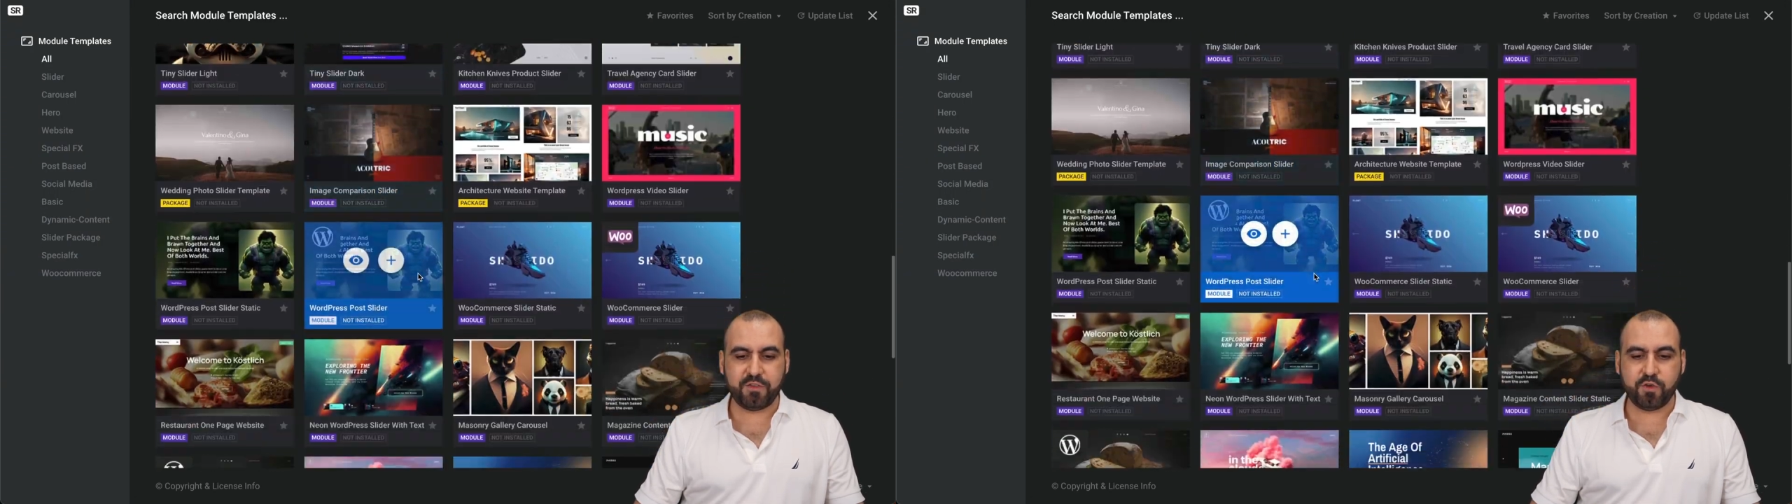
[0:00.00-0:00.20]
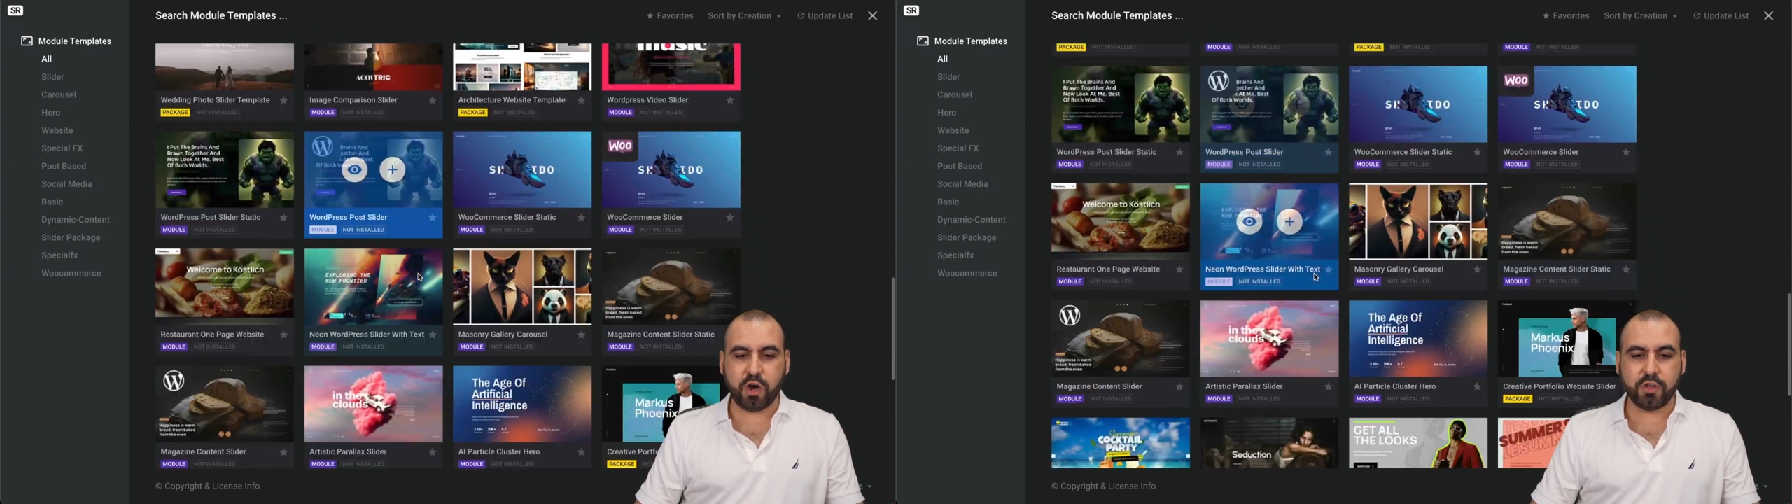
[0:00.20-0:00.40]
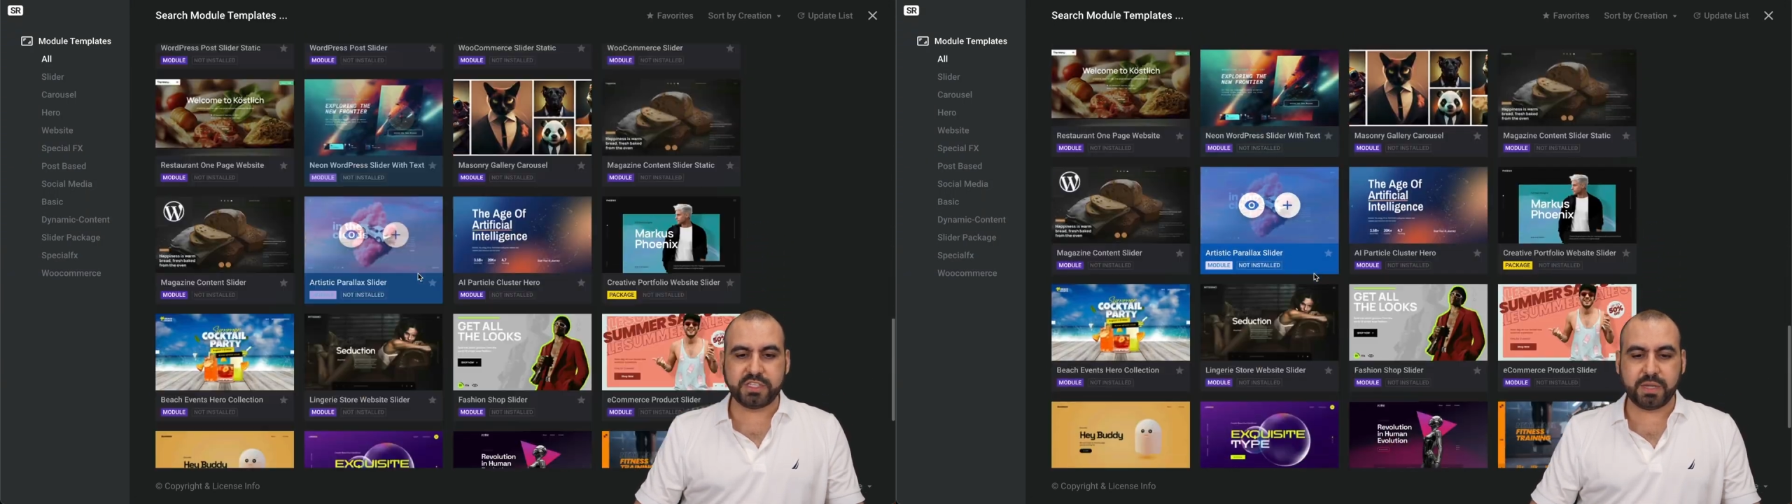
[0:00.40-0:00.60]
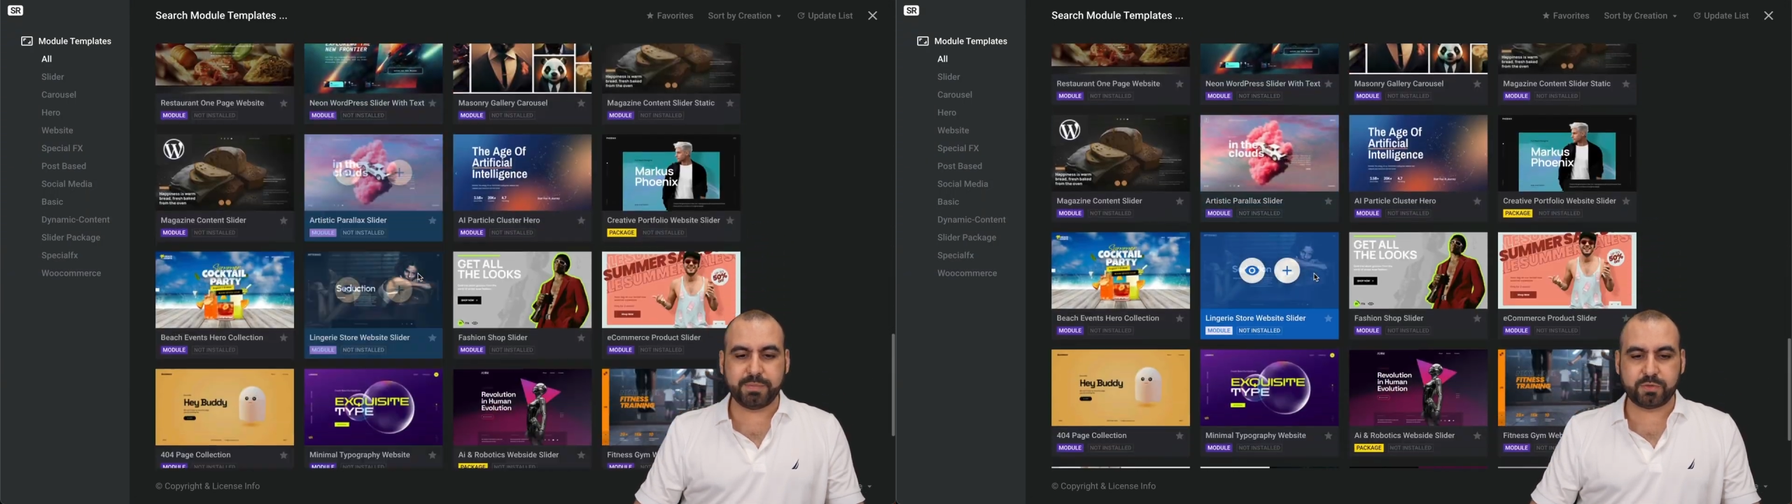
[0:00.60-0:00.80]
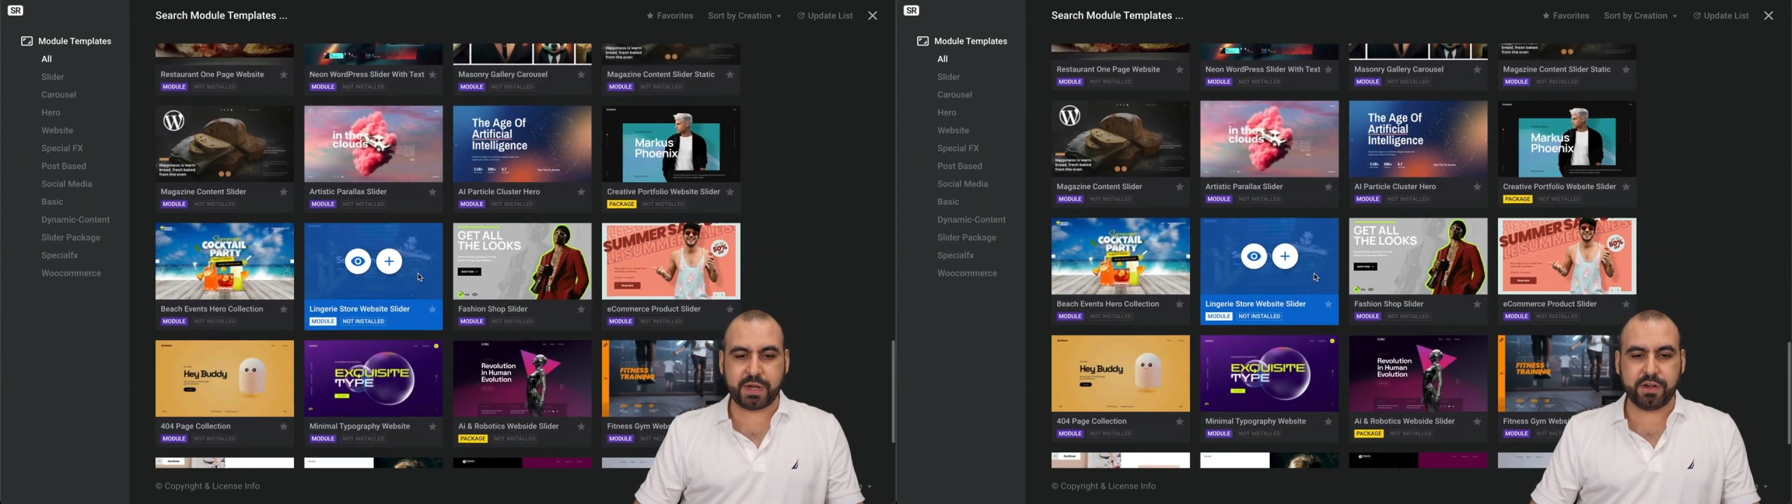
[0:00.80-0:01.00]
view all the
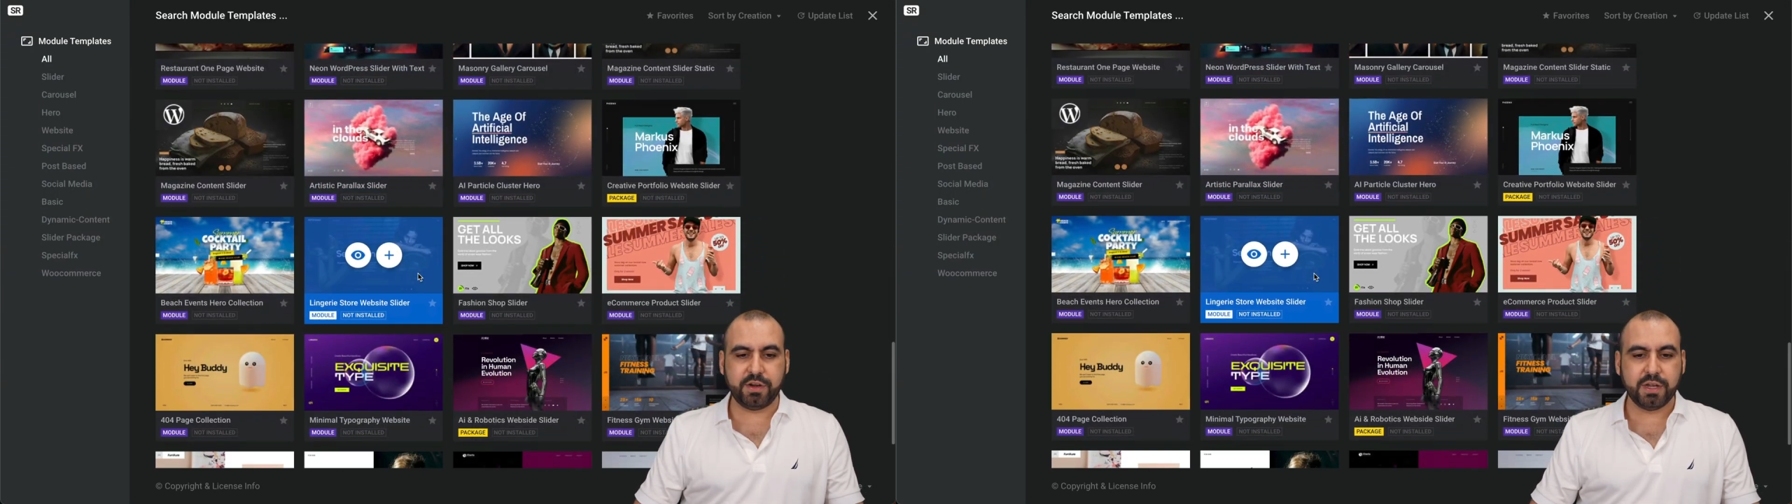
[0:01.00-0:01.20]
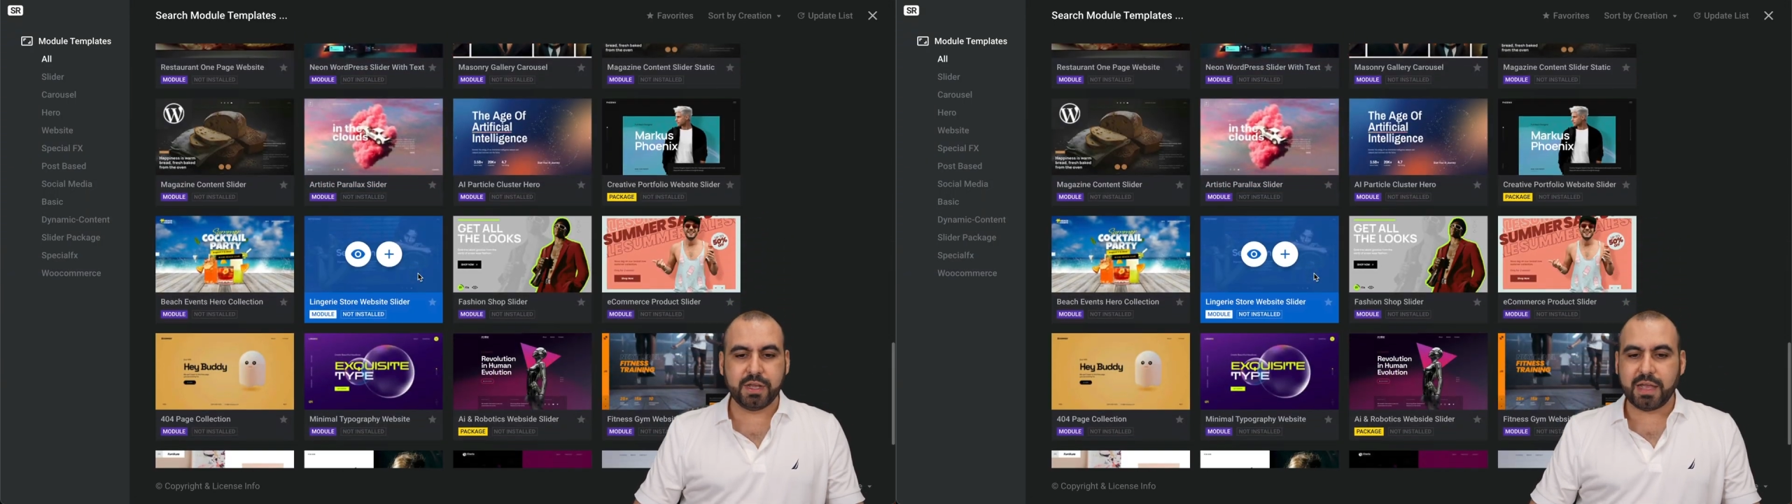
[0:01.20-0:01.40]
templates right here.